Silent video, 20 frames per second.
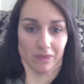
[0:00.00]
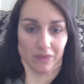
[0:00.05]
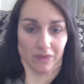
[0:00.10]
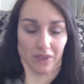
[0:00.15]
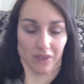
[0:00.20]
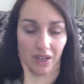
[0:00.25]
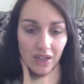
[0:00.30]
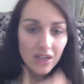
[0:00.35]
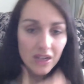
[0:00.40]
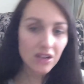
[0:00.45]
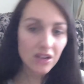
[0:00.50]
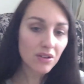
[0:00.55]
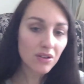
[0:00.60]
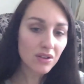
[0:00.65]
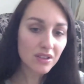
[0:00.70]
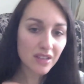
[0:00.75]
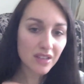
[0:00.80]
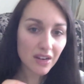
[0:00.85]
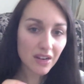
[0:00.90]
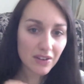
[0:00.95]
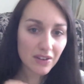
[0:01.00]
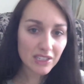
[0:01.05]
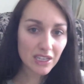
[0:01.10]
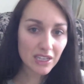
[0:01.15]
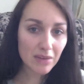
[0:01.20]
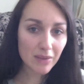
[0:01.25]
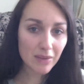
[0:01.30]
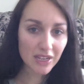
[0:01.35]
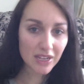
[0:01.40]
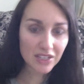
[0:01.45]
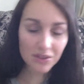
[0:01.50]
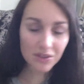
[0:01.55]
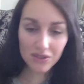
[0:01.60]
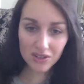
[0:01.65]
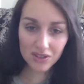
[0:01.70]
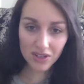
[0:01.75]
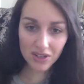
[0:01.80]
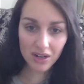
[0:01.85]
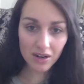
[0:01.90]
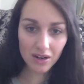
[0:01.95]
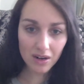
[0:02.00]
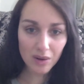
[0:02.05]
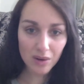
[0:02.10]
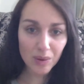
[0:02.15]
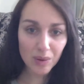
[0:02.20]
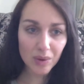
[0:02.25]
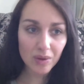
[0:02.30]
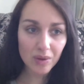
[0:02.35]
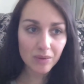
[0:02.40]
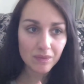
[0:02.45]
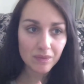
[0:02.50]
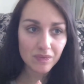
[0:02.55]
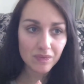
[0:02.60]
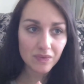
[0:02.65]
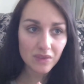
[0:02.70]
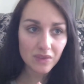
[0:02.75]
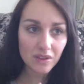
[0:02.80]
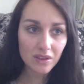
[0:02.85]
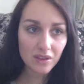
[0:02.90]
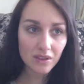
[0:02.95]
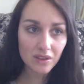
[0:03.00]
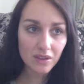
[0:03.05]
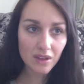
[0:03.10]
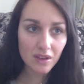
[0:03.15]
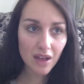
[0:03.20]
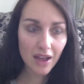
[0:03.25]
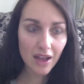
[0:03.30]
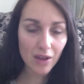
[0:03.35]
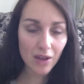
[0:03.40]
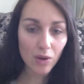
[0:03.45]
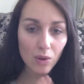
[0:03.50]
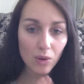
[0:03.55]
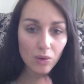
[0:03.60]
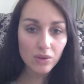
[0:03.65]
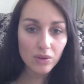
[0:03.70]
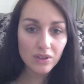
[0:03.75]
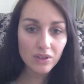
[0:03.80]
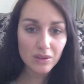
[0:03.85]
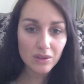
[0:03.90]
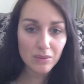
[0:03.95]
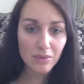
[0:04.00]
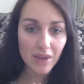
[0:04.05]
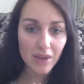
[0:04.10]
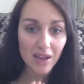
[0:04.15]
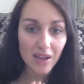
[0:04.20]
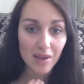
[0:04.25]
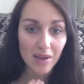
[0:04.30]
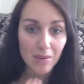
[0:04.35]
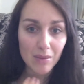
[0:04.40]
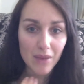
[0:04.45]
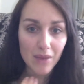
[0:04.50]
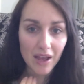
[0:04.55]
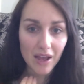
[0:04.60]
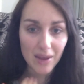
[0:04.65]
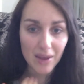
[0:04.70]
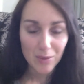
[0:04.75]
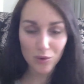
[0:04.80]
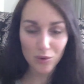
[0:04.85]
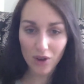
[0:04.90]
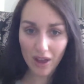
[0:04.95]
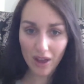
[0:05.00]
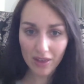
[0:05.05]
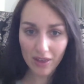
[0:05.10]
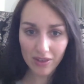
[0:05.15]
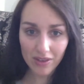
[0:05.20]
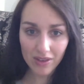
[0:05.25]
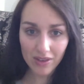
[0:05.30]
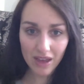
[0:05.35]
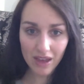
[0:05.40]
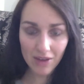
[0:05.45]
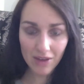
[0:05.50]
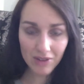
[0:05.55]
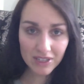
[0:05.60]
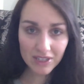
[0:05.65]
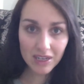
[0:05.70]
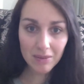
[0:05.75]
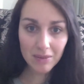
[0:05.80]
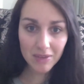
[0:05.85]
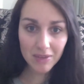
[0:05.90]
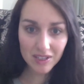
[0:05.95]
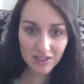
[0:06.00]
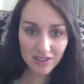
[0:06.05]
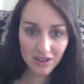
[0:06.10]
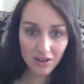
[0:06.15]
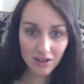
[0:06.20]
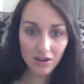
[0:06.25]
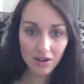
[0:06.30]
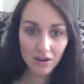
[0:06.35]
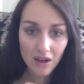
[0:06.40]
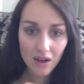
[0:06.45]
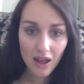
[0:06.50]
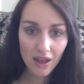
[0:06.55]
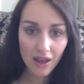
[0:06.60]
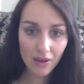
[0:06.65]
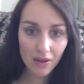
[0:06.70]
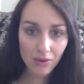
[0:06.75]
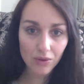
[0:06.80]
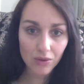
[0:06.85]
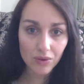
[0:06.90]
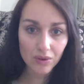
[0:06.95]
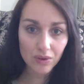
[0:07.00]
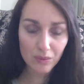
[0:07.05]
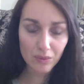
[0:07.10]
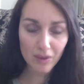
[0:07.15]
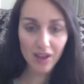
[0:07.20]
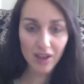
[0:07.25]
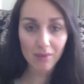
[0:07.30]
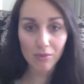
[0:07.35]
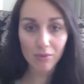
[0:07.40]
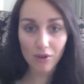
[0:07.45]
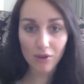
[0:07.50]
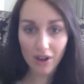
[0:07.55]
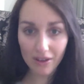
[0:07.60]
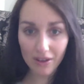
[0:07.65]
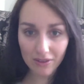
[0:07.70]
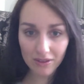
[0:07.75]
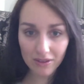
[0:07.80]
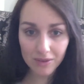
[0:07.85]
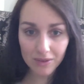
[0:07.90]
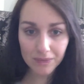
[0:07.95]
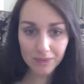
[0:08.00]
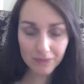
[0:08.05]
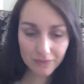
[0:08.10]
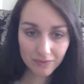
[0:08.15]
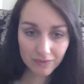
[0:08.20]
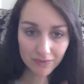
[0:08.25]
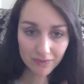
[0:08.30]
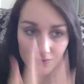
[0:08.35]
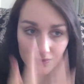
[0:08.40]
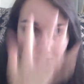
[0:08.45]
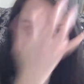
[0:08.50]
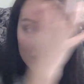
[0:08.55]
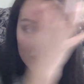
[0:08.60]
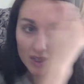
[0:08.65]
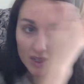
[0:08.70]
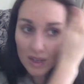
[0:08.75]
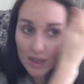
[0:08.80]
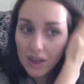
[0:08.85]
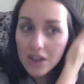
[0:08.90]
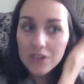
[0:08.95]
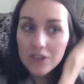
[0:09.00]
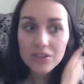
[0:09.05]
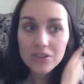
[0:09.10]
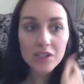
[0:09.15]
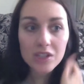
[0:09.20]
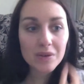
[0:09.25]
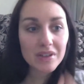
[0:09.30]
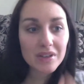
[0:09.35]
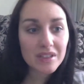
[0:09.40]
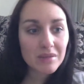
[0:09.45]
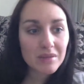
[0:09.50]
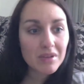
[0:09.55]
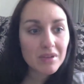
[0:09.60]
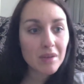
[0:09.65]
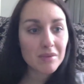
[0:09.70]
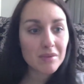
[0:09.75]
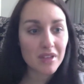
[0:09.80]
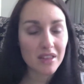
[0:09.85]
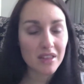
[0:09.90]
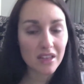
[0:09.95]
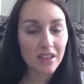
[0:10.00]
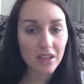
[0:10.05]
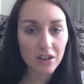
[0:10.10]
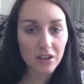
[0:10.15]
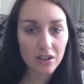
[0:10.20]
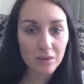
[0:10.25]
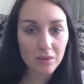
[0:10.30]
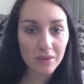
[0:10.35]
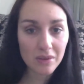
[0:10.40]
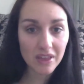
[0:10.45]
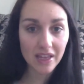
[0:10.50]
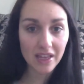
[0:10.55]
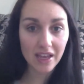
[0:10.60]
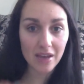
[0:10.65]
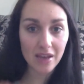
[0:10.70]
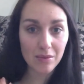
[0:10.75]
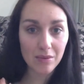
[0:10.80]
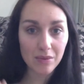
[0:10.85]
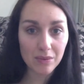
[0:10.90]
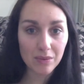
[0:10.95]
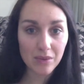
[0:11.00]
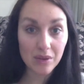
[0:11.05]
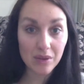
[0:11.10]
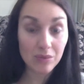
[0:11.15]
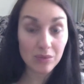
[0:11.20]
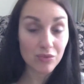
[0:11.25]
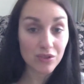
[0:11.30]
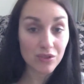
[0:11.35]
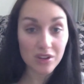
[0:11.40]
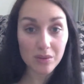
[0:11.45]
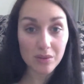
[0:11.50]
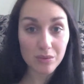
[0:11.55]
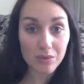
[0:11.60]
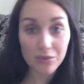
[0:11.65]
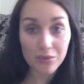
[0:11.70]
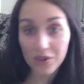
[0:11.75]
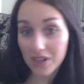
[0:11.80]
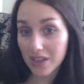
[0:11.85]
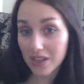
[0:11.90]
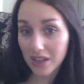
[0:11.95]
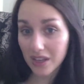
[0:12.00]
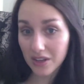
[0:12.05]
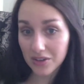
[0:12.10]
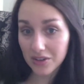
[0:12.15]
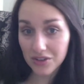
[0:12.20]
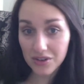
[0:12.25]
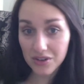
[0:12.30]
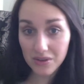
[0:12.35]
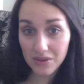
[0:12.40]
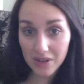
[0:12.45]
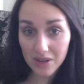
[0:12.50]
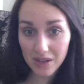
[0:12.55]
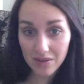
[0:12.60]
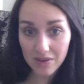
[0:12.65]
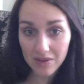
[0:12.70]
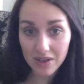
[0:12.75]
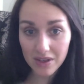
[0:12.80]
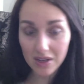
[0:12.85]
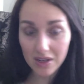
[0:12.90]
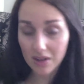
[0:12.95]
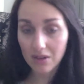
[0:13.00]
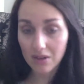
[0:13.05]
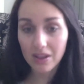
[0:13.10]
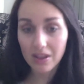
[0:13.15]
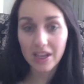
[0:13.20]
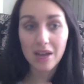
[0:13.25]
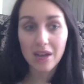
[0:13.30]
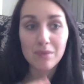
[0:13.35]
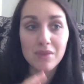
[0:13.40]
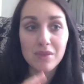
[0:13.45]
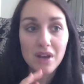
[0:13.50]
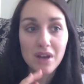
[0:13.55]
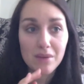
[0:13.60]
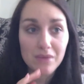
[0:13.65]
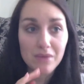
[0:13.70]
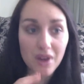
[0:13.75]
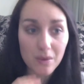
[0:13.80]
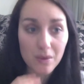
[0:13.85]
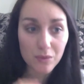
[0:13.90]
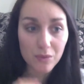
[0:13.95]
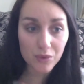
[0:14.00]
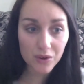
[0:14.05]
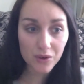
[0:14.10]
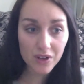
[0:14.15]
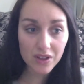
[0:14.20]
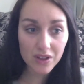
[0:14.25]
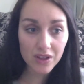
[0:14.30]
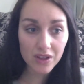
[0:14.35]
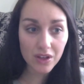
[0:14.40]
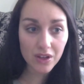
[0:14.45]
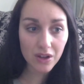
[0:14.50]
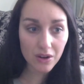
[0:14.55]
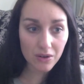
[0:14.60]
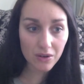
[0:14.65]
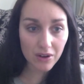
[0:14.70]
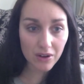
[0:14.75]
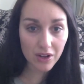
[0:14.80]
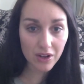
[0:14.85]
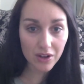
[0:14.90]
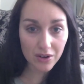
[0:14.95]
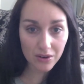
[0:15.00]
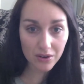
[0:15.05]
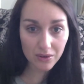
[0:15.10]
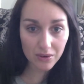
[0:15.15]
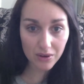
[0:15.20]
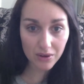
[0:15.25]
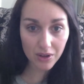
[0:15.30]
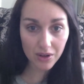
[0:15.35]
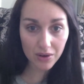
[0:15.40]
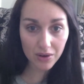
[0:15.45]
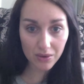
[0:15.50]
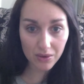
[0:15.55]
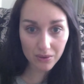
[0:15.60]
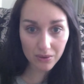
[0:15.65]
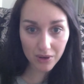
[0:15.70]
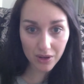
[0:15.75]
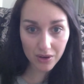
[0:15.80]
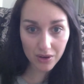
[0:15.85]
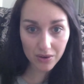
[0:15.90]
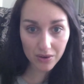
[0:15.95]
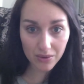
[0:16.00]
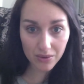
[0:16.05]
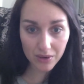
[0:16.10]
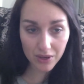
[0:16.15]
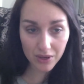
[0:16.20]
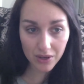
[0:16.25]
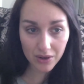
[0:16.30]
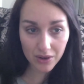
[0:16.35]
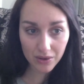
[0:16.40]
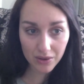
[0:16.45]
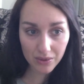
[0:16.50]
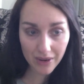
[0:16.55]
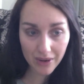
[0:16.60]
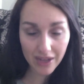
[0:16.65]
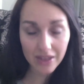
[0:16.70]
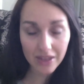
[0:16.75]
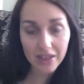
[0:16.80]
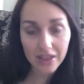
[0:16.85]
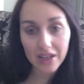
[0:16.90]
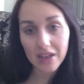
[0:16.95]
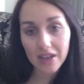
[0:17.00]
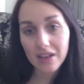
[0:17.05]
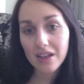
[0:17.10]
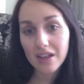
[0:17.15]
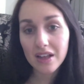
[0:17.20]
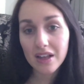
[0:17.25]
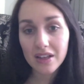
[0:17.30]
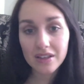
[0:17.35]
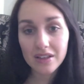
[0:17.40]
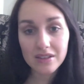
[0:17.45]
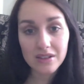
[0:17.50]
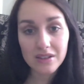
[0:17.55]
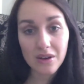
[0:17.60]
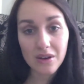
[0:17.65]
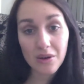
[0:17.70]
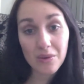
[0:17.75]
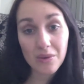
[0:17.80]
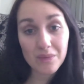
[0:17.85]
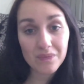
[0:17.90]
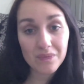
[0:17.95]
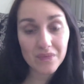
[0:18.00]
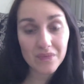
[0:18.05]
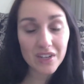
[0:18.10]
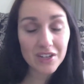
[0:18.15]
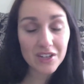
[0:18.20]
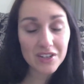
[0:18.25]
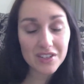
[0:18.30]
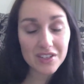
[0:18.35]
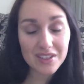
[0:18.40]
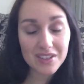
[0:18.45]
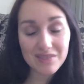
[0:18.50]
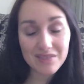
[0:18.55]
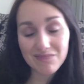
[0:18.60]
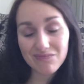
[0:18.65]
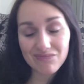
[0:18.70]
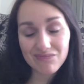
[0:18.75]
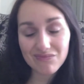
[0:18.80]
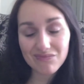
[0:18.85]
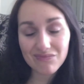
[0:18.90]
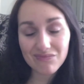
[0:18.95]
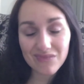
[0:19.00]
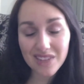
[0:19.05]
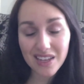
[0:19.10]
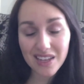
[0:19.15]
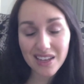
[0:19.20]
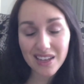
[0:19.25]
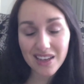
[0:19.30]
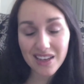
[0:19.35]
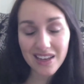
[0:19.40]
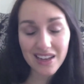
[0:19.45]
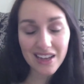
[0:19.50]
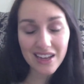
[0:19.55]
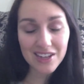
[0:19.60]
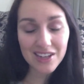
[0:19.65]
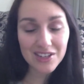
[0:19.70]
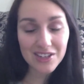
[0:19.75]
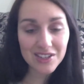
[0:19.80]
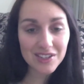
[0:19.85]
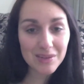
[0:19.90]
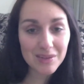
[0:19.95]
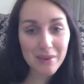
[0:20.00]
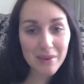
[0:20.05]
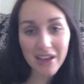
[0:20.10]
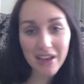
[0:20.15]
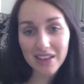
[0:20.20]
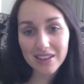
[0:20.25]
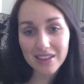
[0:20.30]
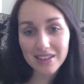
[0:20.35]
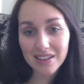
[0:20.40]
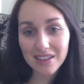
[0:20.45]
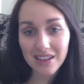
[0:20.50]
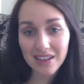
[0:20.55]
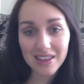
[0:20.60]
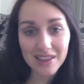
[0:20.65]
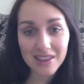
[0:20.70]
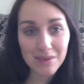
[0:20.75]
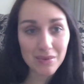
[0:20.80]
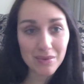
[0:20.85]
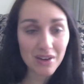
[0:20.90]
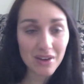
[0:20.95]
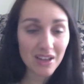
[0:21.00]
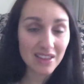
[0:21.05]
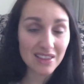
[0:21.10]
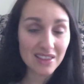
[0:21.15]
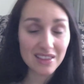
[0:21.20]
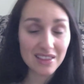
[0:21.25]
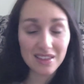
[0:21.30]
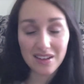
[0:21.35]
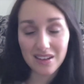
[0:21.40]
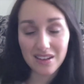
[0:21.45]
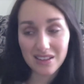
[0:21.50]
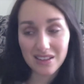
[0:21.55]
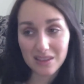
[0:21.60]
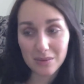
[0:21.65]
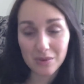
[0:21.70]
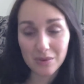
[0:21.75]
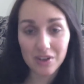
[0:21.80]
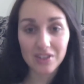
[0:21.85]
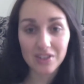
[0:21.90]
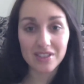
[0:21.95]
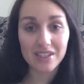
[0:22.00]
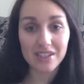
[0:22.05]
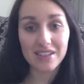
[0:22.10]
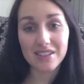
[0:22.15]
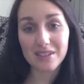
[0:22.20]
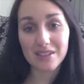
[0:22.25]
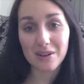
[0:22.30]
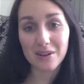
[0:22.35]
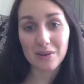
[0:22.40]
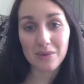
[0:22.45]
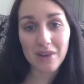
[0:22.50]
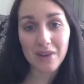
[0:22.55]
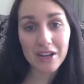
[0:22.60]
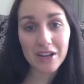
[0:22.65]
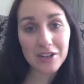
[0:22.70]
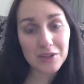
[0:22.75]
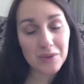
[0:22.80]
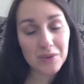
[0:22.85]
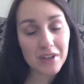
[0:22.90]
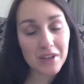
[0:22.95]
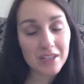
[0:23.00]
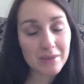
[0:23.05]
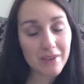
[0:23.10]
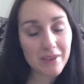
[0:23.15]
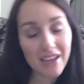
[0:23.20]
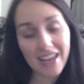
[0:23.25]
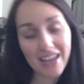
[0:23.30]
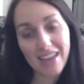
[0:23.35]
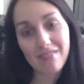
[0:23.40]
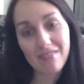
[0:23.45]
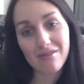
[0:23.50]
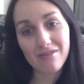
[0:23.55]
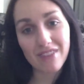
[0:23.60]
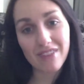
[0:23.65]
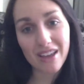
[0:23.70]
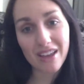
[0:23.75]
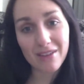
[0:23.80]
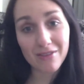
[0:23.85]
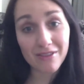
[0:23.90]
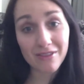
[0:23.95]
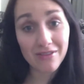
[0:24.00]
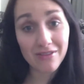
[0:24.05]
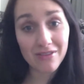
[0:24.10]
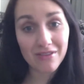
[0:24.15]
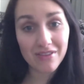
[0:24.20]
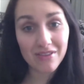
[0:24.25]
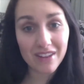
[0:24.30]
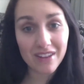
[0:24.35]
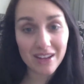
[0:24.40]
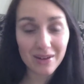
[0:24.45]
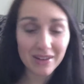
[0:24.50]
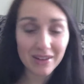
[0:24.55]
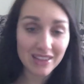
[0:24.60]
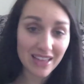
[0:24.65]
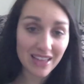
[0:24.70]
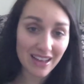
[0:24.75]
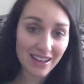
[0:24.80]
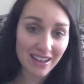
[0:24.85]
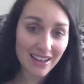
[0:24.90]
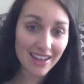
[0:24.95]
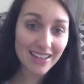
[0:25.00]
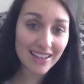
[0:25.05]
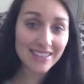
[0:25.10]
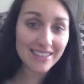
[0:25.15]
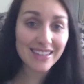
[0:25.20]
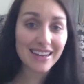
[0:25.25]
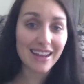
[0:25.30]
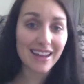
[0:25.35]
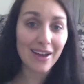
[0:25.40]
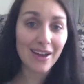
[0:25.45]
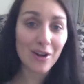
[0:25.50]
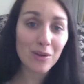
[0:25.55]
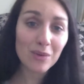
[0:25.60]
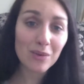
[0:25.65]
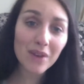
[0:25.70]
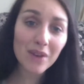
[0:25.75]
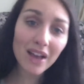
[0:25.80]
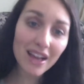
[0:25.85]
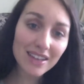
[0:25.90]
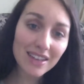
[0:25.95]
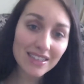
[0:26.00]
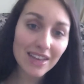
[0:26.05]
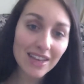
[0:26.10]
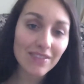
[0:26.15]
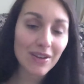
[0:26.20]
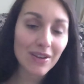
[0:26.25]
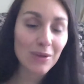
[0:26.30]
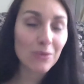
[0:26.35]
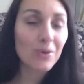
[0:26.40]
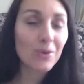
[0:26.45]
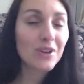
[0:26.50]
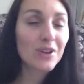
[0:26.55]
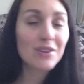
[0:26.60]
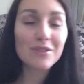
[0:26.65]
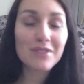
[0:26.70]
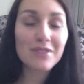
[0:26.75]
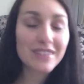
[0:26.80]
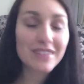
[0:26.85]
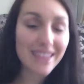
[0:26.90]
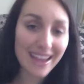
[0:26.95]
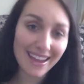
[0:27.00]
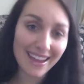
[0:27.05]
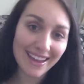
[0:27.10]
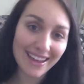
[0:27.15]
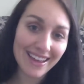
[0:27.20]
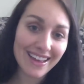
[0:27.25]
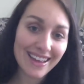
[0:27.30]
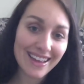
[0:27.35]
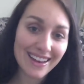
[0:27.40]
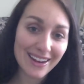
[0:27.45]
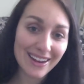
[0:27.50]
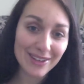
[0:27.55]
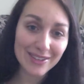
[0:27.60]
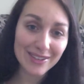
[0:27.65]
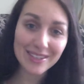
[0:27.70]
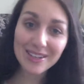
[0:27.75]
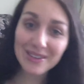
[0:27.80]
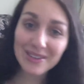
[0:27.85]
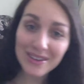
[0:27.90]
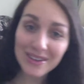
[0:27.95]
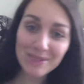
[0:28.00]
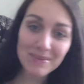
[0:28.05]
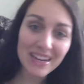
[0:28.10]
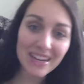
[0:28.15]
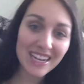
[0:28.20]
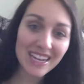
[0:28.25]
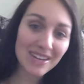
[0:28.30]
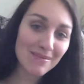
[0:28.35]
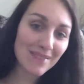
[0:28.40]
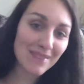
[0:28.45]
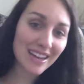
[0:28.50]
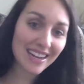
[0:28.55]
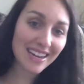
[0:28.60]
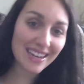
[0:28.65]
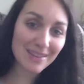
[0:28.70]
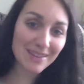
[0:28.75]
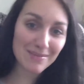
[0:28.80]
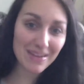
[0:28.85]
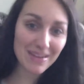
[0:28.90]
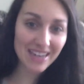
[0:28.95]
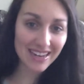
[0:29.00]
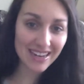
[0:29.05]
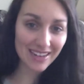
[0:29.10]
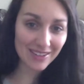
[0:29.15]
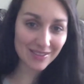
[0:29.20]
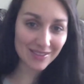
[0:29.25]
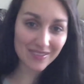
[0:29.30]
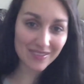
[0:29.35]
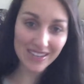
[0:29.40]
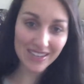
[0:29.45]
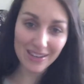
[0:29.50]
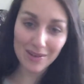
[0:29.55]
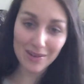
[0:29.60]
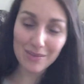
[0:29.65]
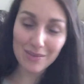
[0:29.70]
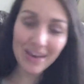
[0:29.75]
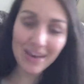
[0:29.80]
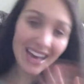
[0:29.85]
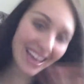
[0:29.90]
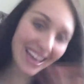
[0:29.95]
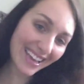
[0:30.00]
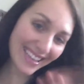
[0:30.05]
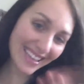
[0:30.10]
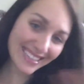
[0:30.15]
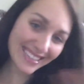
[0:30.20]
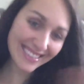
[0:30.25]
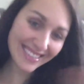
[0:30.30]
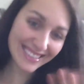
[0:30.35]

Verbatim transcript: And I notice that every time I do stutter, I hold my my breath. Every time I stutter, I hold my breath. So that's why sometimes I think it could be like a, a breathing issue even, you know, like I'm, I'm not breathing cor- cor- cor- correctly. So it just, it just depends on the on on the person. So I just wanted to make a, a video on that, guys, and I hope you guys have a wonderful day. And I'll see you in my my my next video. Bye.